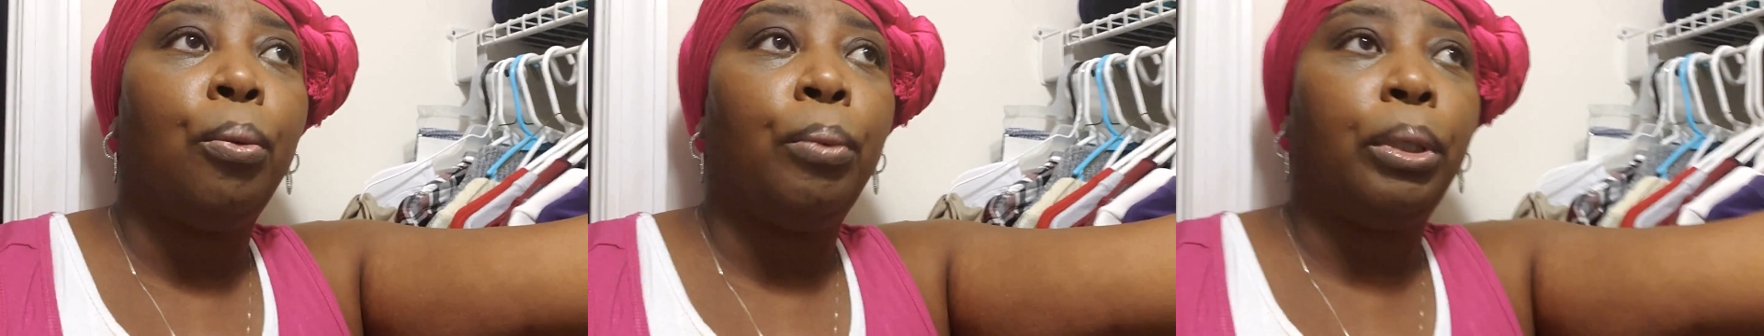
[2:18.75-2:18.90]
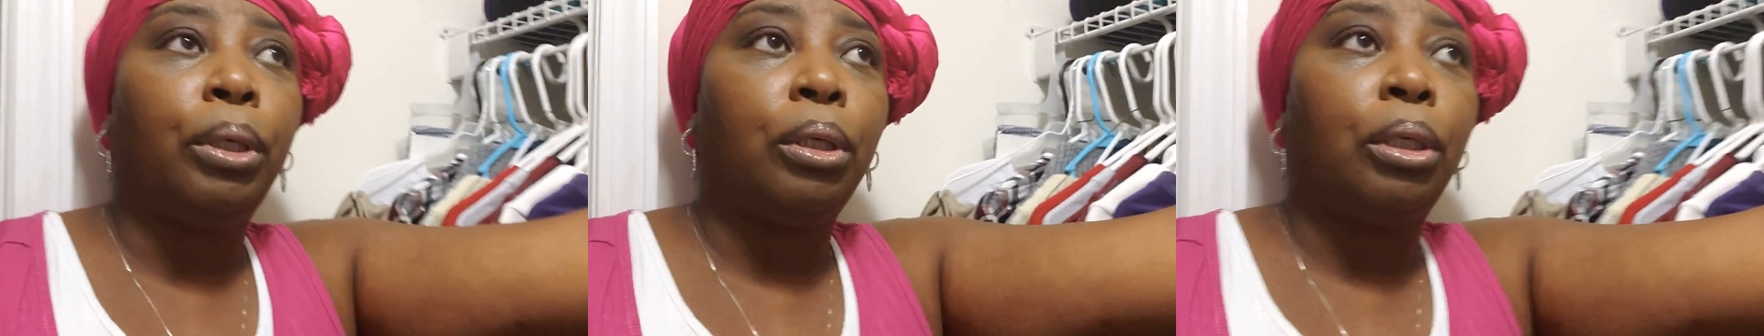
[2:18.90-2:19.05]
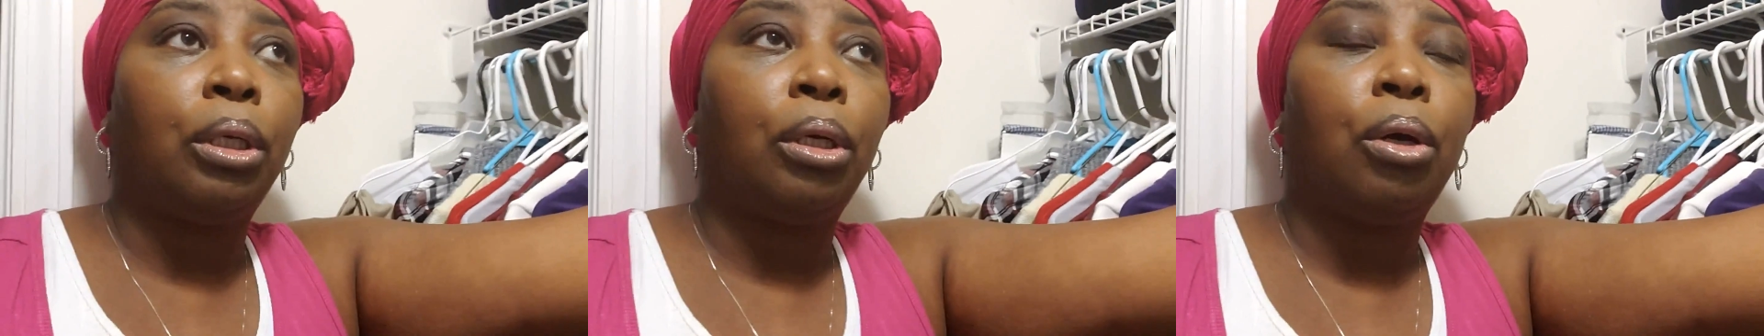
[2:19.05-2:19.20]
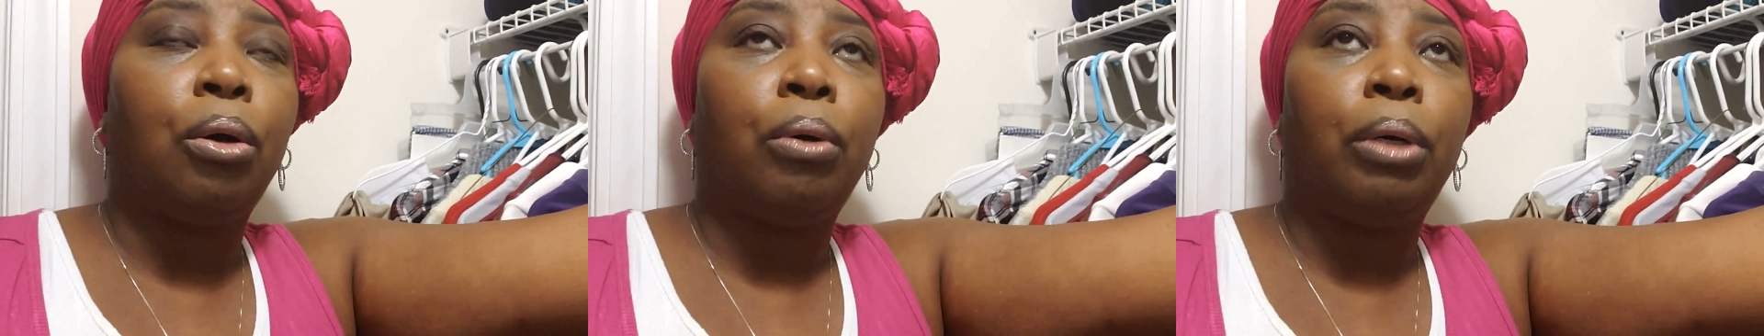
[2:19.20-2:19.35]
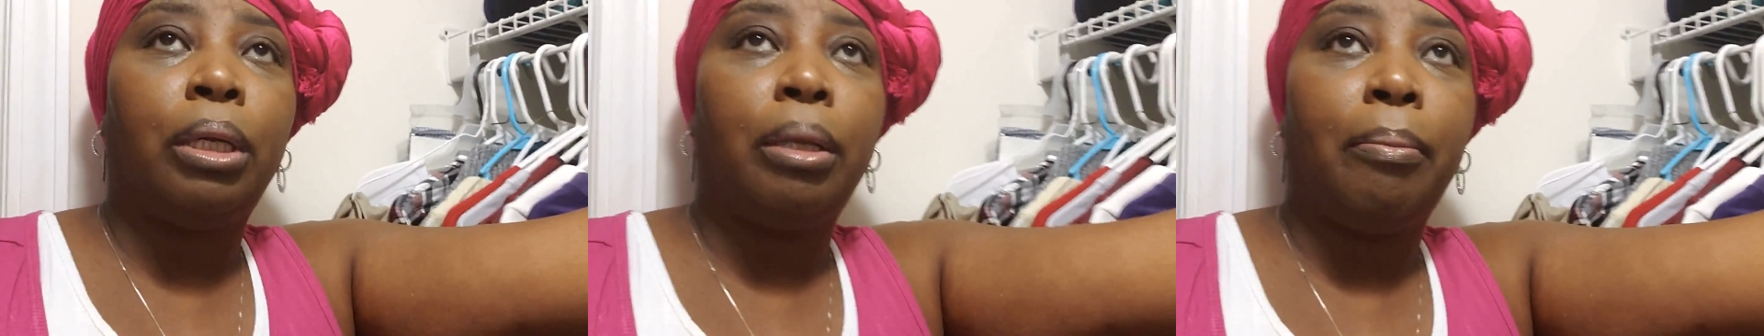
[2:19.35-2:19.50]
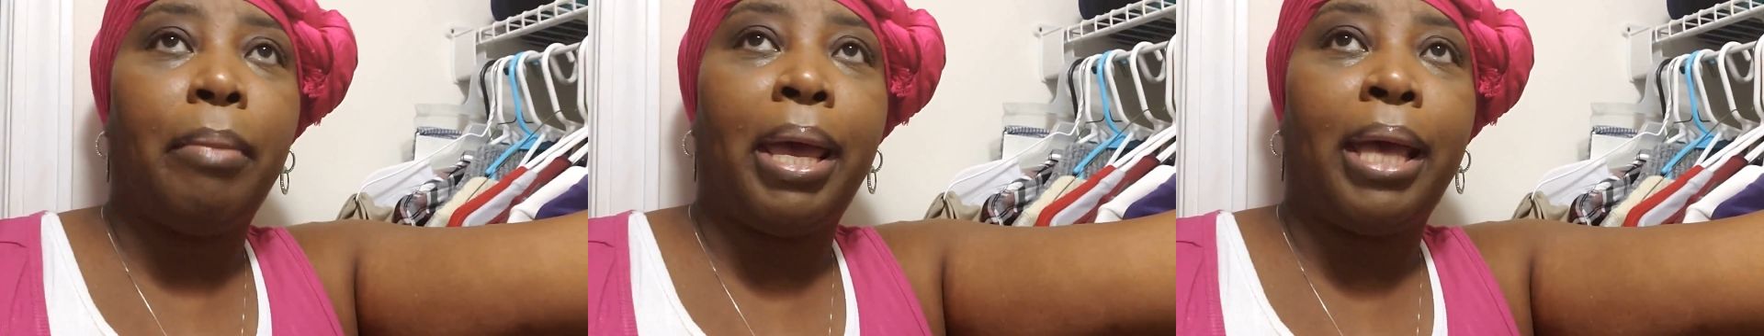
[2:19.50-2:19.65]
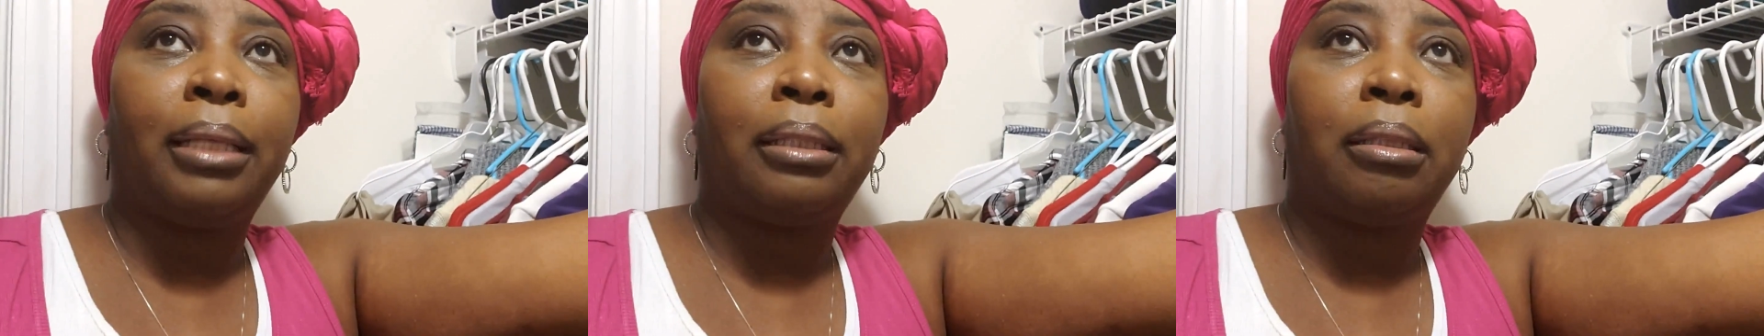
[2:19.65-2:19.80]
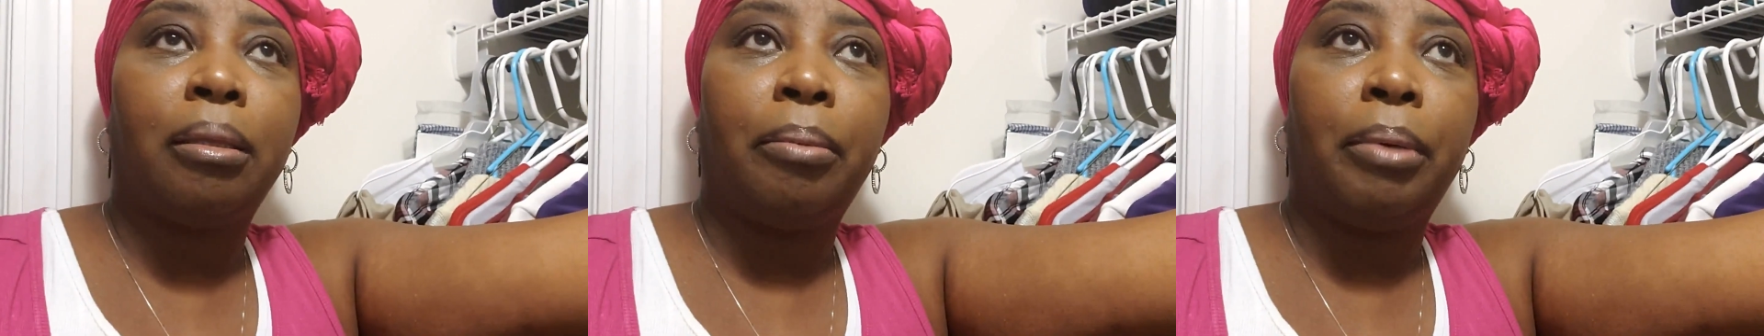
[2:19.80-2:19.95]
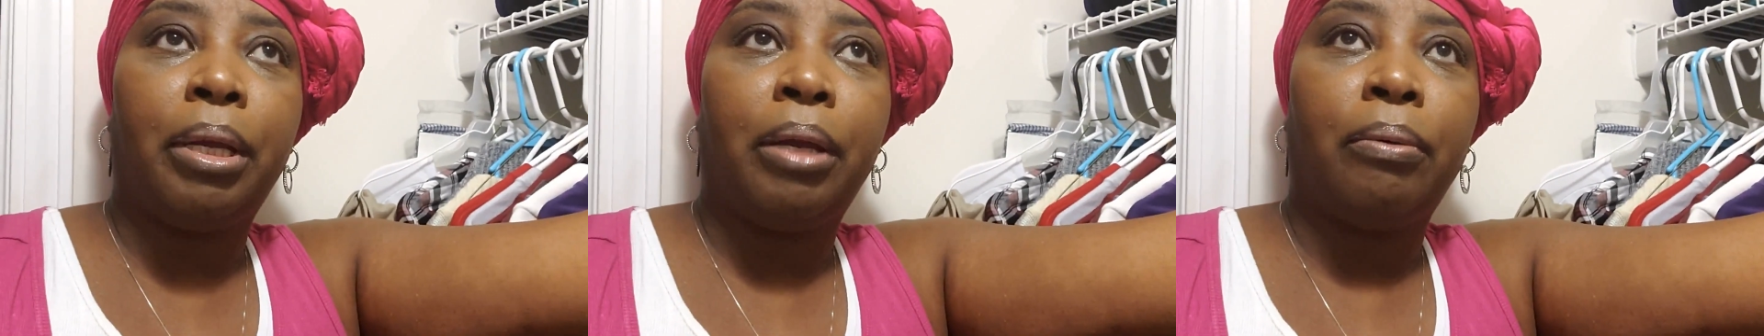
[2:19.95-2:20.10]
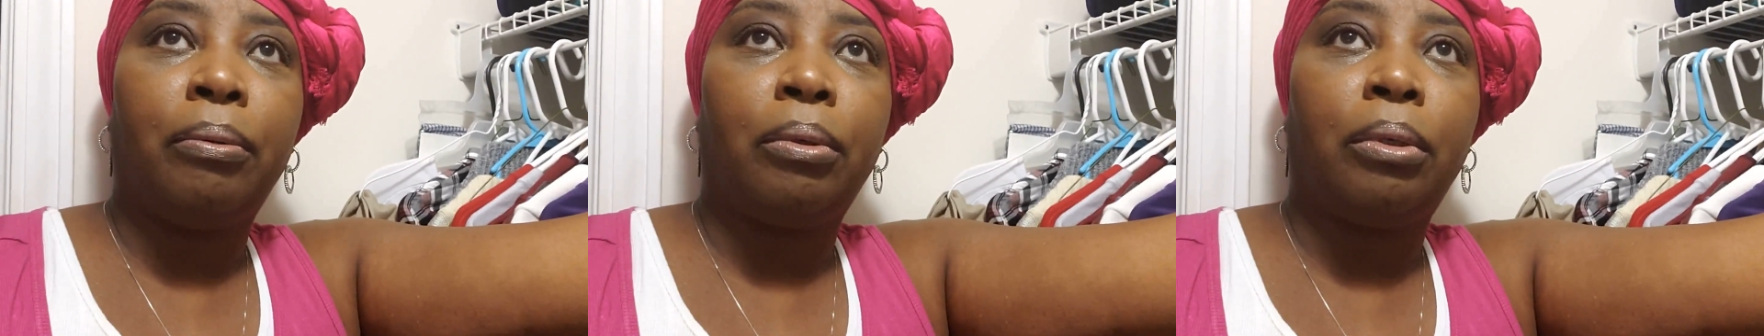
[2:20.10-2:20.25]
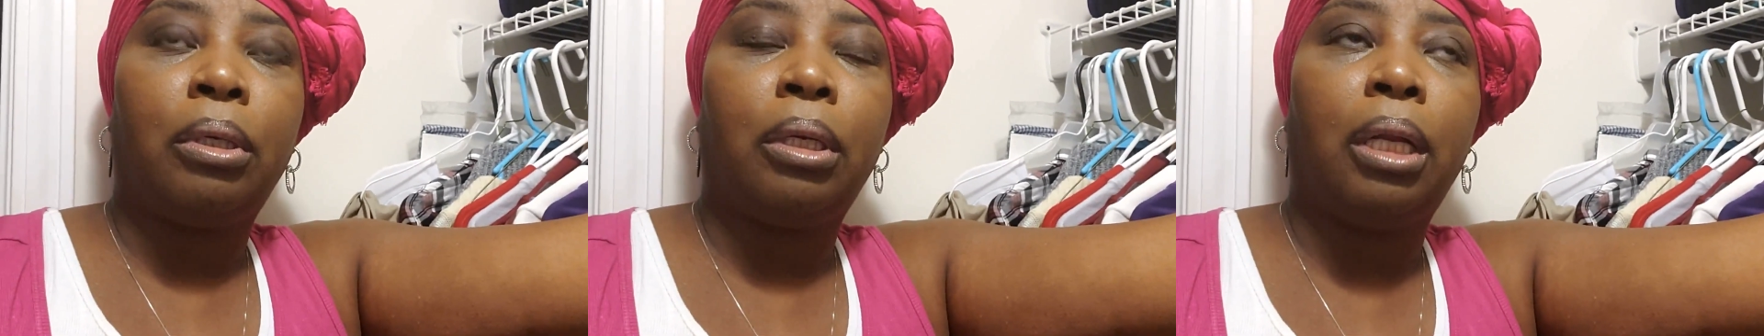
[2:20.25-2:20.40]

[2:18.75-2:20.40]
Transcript: We're going to go in the master bedroom